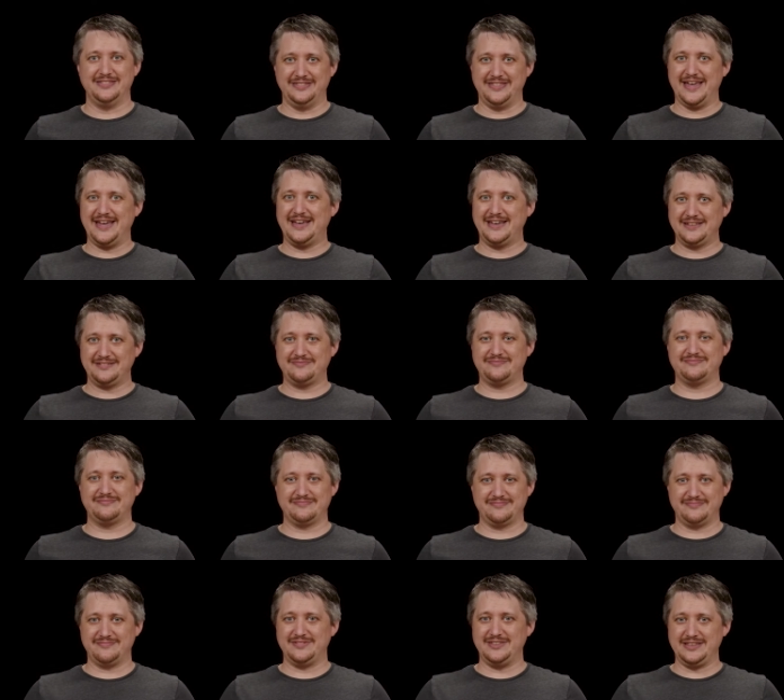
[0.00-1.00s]
that
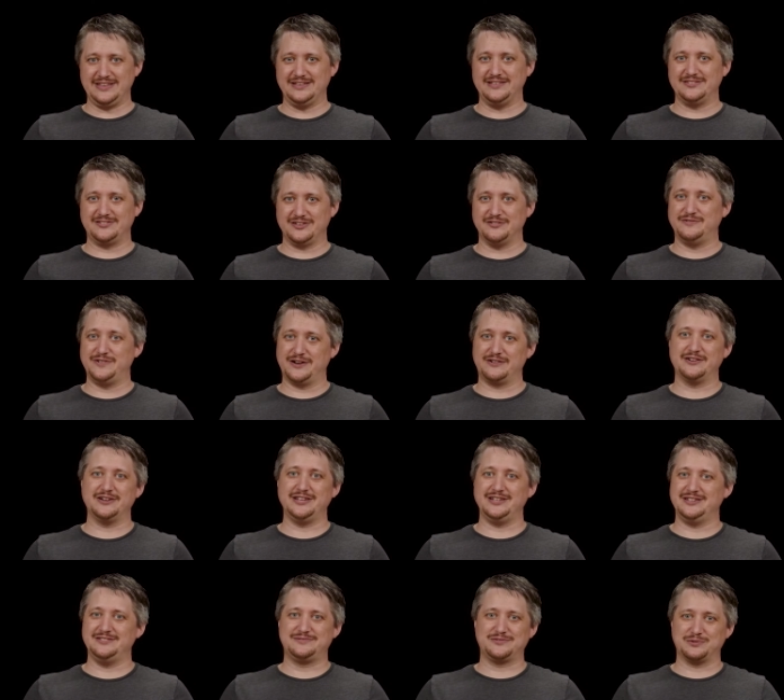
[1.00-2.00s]
is a
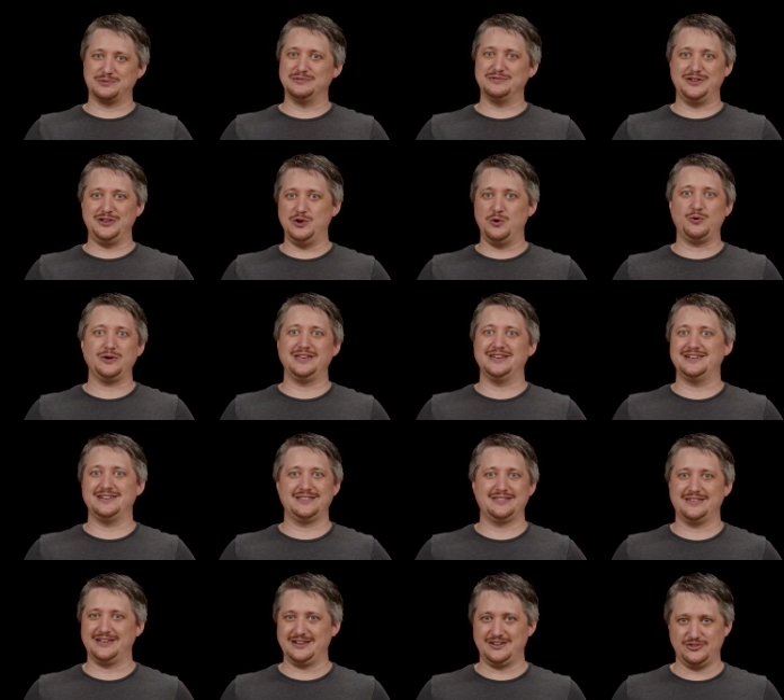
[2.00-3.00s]
very sort of
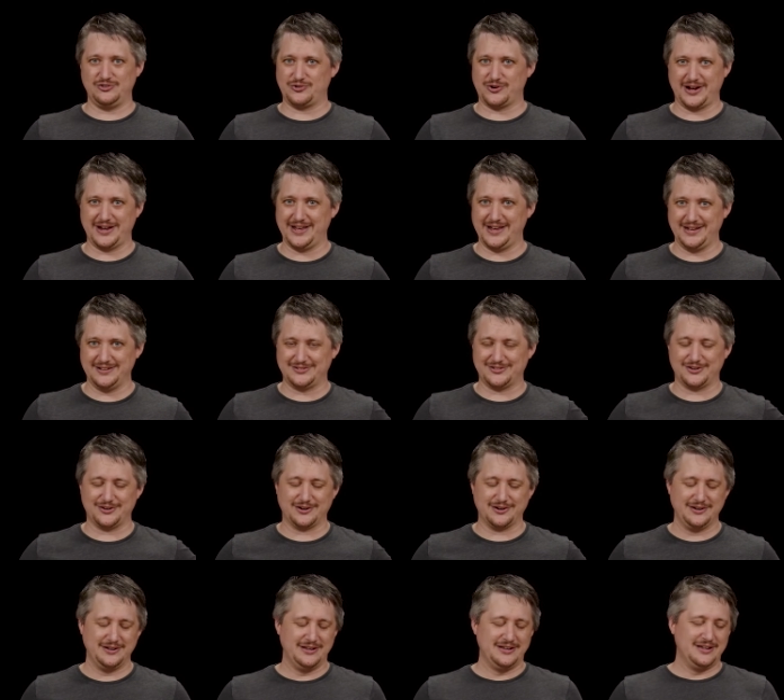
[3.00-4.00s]
annoying thing to try to
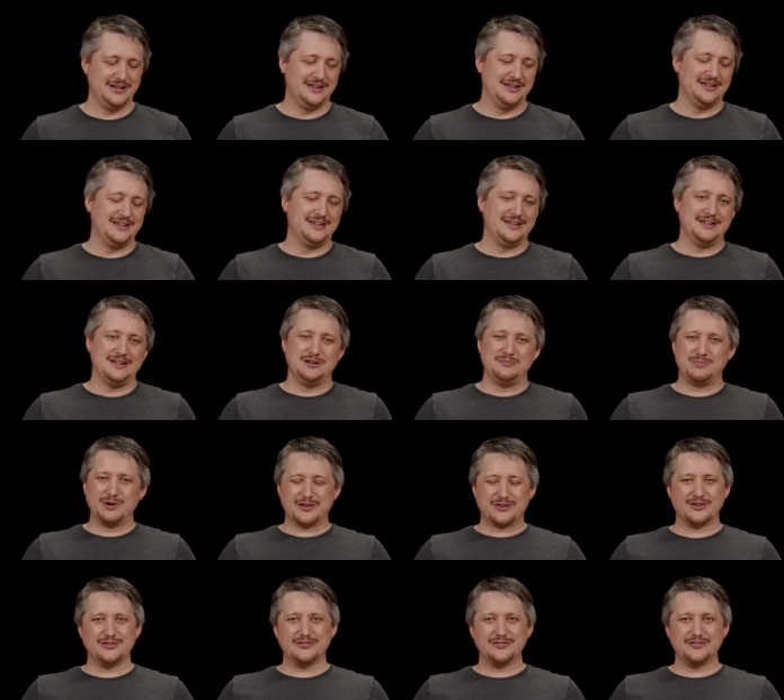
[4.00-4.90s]
answer. But it